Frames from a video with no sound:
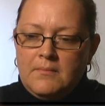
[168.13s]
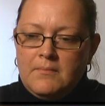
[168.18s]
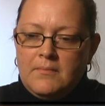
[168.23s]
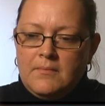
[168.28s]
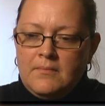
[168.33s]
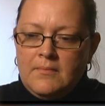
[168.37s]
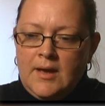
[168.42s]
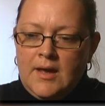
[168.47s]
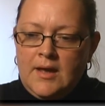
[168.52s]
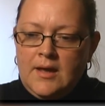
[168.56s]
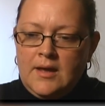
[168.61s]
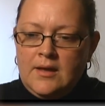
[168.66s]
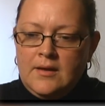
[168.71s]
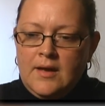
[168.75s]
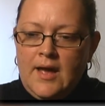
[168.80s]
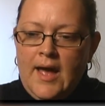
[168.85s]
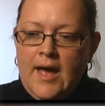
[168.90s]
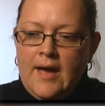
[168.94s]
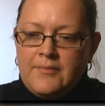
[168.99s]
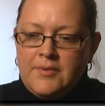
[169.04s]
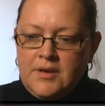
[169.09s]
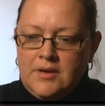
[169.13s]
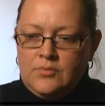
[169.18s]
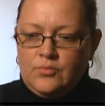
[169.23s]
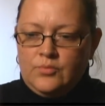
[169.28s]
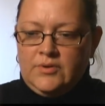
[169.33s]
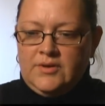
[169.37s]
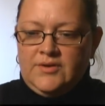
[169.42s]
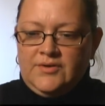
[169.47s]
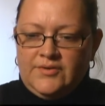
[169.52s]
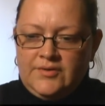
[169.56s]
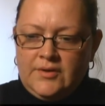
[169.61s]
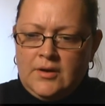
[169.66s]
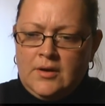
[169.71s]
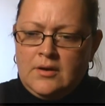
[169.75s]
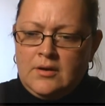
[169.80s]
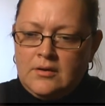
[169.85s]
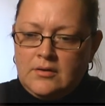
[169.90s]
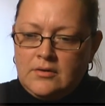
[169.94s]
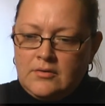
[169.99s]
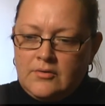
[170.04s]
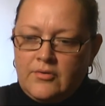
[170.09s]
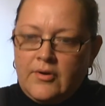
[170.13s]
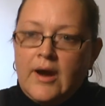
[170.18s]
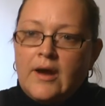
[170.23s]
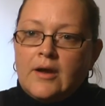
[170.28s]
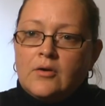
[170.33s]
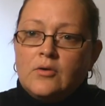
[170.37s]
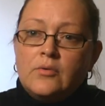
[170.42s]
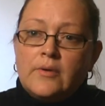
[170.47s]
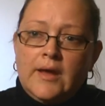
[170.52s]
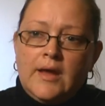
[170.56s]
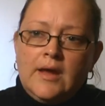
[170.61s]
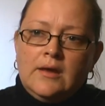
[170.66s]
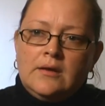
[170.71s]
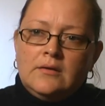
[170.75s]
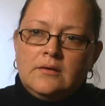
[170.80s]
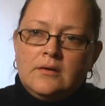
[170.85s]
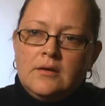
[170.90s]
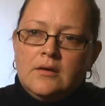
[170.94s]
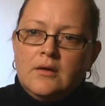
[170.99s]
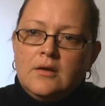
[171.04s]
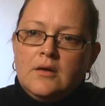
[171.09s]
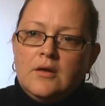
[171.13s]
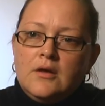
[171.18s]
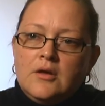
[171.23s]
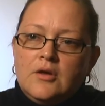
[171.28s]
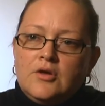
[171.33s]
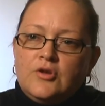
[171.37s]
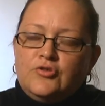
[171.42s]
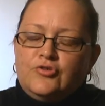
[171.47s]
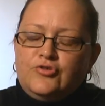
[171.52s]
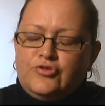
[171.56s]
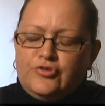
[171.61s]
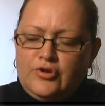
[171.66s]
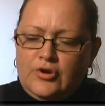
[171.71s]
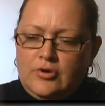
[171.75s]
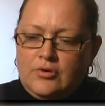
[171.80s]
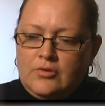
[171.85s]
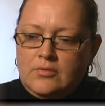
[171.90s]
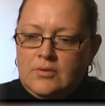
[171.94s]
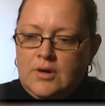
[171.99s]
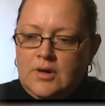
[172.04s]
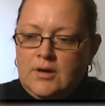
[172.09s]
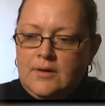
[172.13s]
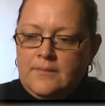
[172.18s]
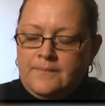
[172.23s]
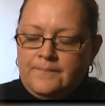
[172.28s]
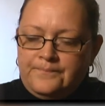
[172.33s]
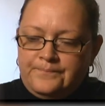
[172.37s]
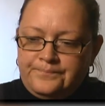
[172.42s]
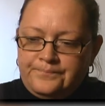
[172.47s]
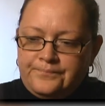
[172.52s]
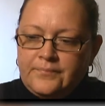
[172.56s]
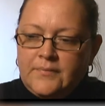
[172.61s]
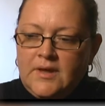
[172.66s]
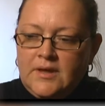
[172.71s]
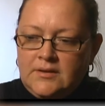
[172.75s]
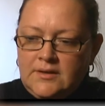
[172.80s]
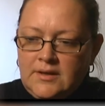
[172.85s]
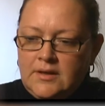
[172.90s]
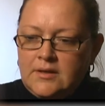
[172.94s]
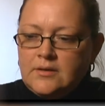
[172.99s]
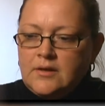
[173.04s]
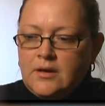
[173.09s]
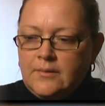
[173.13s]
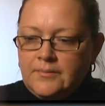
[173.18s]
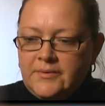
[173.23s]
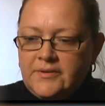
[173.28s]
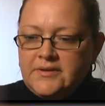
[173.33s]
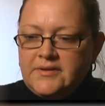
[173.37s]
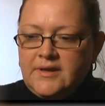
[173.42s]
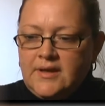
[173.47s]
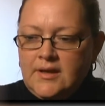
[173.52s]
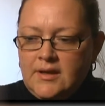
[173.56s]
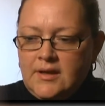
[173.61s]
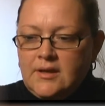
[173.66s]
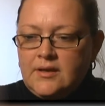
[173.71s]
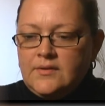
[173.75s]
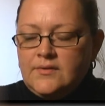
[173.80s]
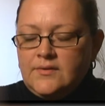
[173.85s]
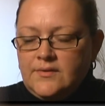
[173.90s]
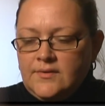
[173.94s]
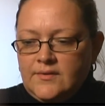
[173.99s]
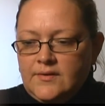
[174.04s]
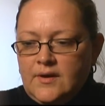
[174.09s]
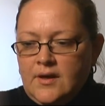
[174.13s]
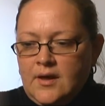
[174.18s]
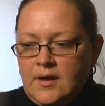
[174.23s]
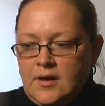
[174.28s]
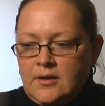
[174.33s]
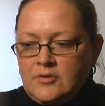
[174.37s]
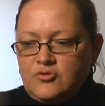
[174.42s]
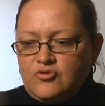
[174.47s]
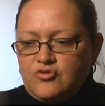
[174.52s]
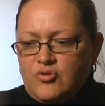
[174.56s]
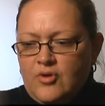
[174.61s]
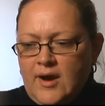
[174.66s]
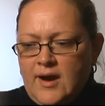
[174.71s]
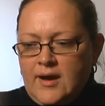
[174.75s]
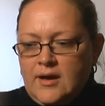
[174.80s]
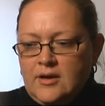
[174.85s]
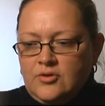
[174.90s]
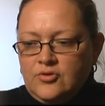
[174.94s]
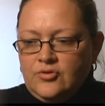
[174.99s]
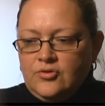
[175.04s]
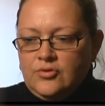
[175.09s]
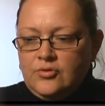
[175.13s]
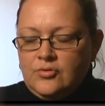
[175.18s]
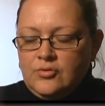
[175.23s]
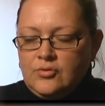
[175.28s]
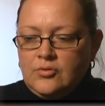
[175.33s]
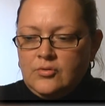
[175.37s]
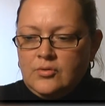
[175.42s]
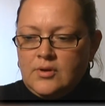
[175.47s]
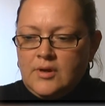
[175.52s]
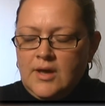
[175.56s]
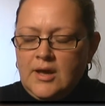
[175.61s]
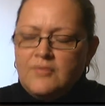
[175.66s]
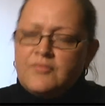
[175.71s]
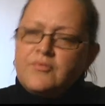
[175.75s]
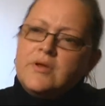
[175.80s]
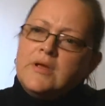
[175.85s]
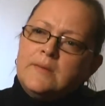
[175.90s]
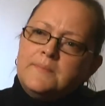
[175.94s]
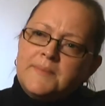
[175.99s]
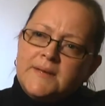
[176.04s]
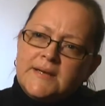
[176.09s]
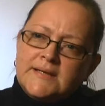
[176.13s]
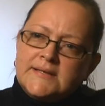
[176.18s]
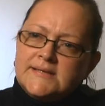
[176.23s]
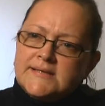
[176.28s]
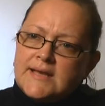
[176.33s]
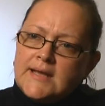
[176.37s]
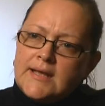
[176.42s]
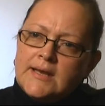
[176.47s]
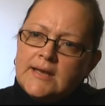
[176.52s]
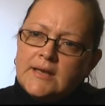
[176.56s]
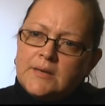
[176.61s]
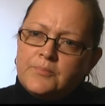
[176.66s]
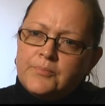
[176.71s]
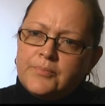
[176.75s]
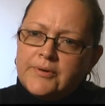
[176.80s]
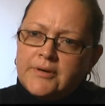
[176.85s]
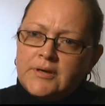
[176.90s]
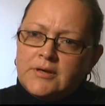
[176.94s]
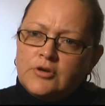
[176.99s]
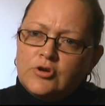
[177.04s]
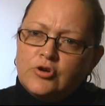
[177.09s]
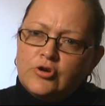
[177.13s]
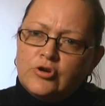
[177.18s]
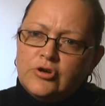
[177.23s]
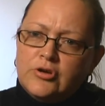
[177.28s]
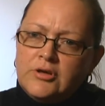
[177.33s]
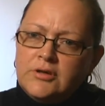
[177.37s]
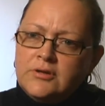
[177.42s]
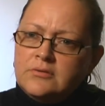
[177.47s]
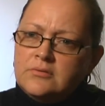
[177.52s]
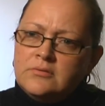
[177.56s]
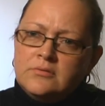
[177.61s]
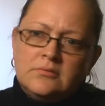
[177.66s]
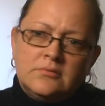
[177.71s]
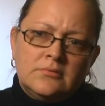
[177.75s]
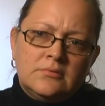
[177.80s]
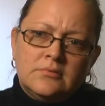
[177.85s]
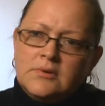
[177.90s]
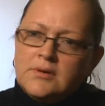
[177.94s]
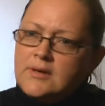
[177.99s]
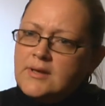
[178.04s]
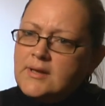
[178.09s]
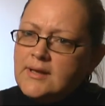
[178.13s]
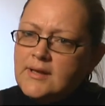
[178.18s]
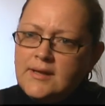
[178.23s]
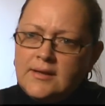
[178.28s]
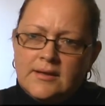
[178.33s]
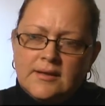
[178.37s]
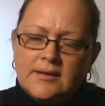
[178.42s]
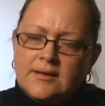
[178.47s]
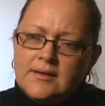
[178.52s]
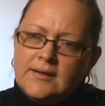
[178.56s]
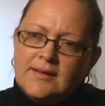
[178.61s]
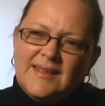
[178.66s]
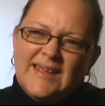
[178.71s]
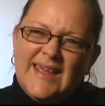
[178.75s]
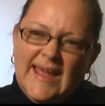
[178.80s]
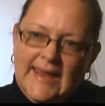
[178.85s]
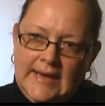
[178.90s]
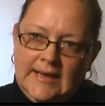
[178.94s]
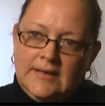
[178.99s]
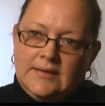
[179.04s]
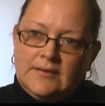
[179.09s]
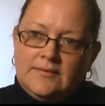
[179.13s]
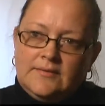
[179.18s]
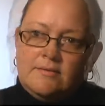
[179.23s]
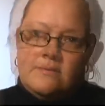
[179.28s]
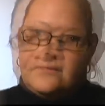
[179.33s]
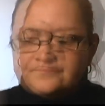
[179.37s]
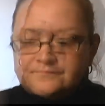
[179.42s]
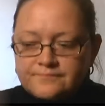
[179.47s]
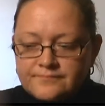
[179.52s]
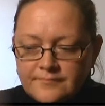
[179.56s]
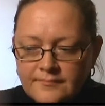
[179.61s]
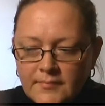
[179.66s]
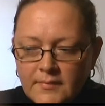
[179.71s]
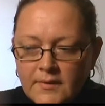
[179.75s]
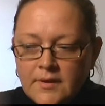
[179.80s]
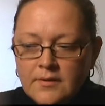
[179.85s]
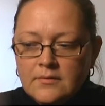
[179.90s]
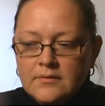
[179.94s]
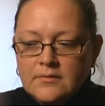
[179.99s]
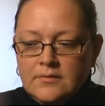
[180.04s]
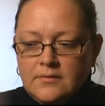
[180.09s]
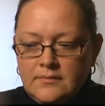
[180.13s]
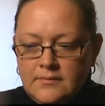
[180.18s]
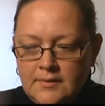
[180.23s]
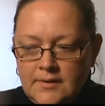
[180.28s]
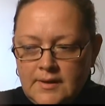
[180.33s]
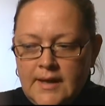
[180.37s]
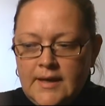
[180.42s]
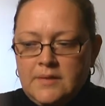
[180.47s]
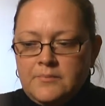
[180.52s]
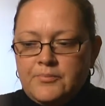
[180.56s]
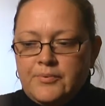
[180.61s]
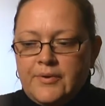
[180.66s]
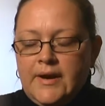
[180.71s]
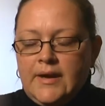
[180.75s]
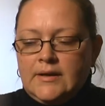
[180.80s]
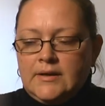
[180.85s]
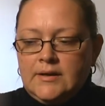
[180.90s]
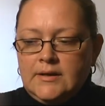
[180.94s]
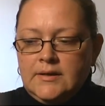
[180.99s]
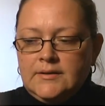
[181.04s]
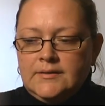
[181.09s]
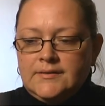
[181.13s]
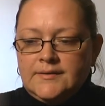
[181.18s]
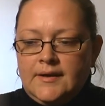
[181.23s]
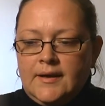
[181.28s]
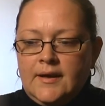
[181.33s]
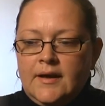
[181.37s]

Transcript: my habit was uh, crack cocaine. So um, did a couple of things, tried to get rehabilitated, but couldn't get it. Getting pregnant